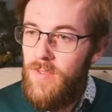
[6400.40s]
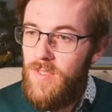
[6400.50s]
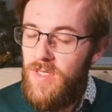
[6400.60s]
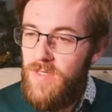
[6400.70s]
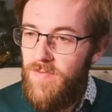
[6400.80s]

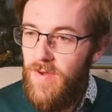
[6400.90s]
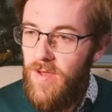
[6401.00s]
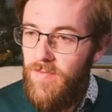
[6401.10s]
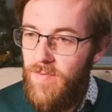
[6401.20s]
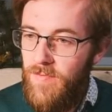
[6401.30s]
6,
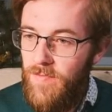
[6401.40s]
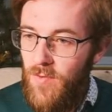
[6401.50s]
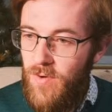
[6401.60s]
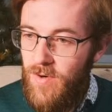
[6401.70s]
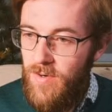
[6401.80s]
5,
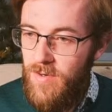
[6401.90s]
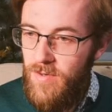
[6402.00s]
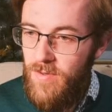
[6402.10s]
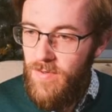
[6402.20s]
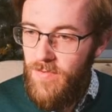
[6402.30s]
4,
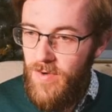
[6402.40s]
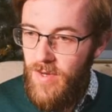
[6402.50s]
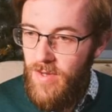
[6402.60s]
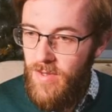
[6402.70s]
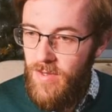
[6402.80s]

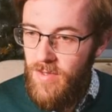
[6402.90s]
3.